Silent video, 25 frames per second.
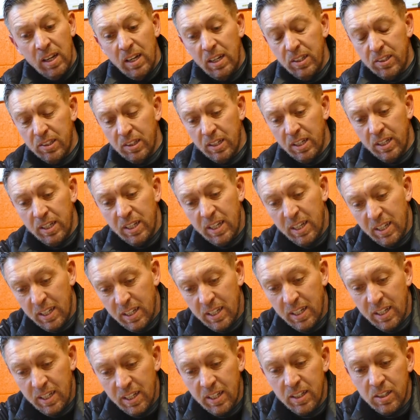Listen, it,
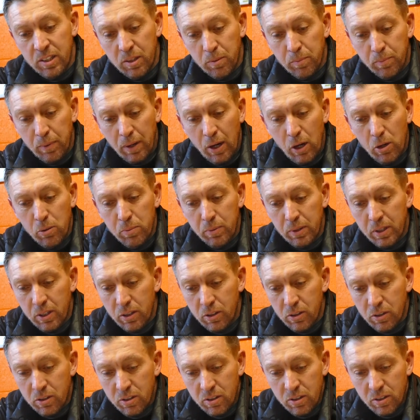it, it is a blow
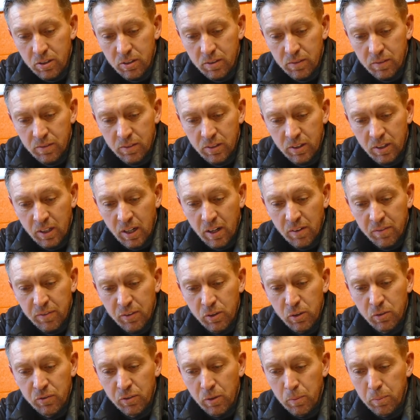because you know, I
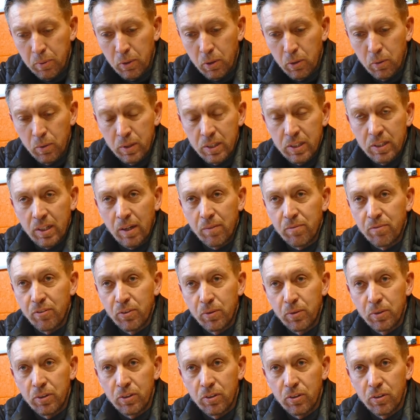feel for Paul. He's come
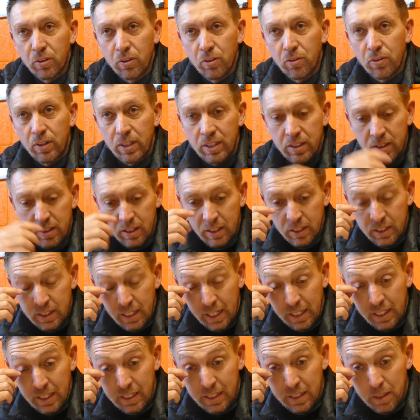through the door. He's he's
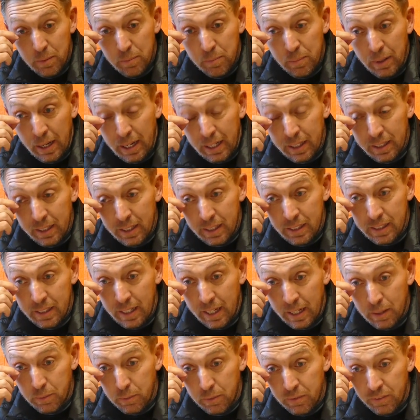had his impact that he's
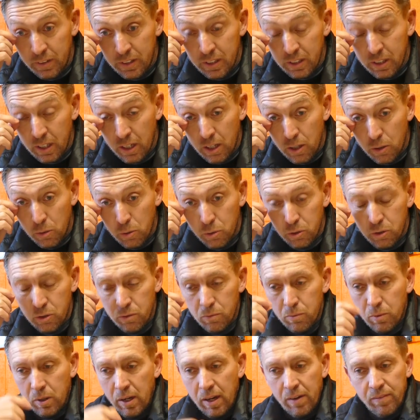had with his goals
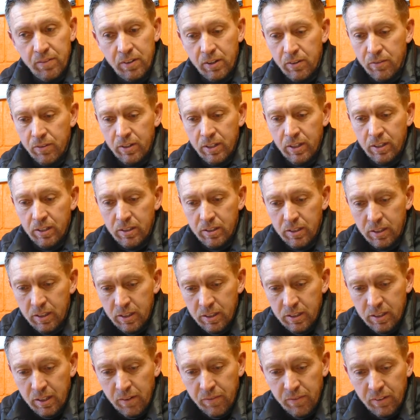and whatever, and he's
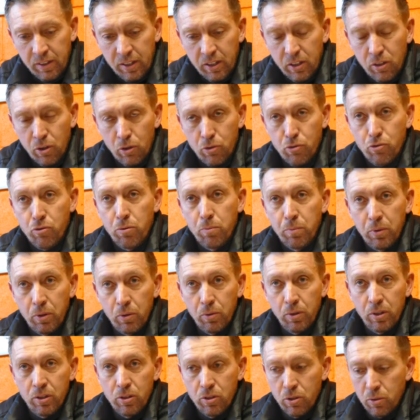he's definitely
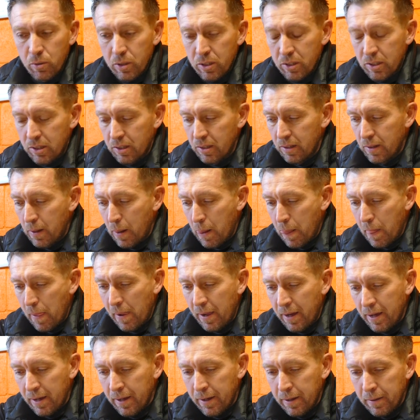contributed to us.
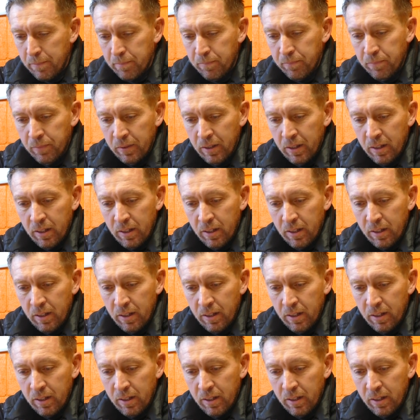Um,